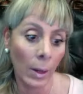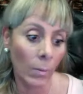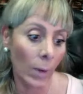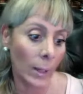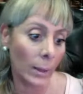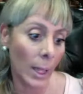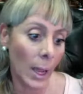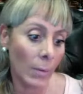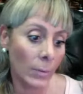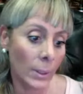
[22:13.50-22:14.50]
Right,
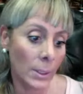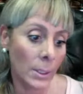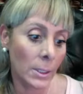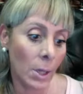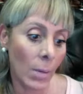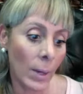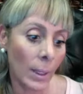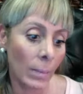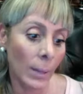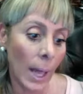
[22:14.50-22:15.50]
left,
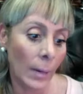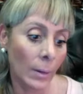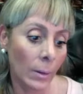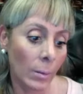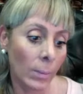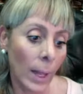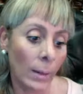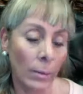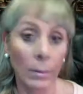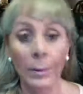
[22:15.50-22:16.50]
stomach, bladder,
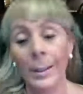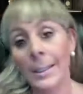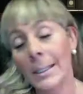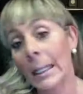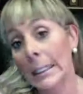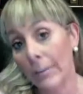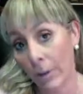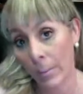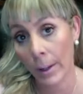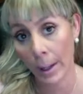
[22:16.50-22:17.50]
gallbladder is the
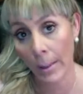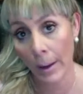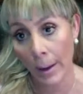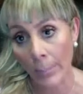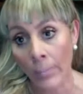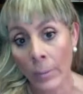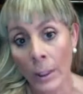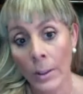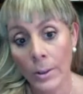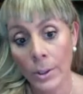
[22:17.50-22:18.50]
liver meridian.
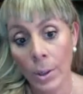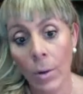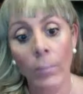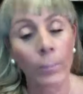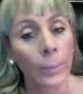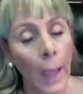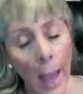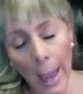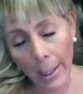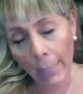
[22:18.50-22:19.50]
So
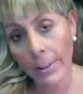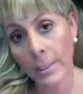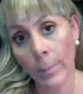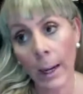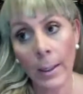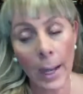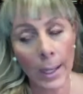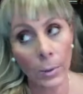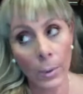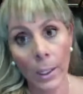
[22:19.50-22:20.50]
I have explained
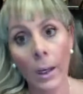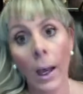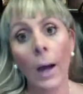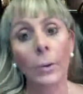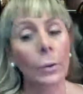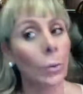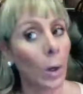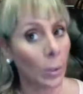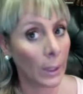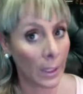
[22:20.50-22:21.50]
last week how to
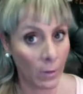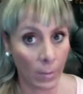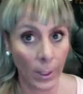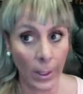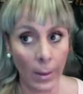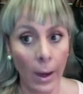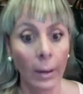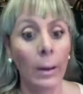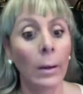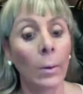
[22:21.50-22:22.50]
work with liver
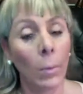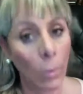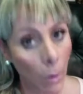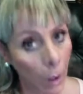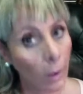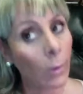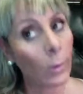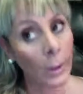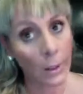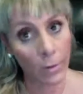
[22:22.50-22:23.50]
meridian. Work
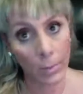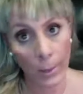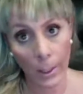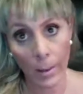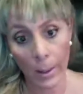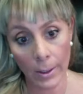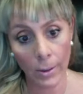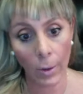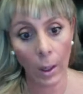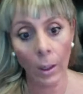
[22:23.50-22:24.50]
with liver meridian as
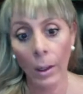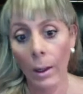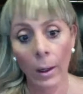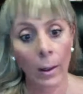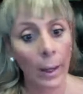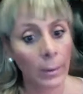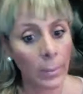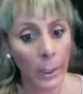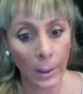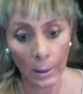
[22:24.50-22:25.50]
well. Let
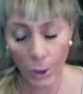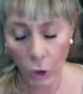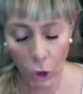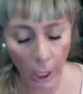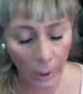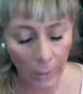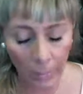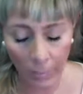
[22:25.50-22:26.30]
me check.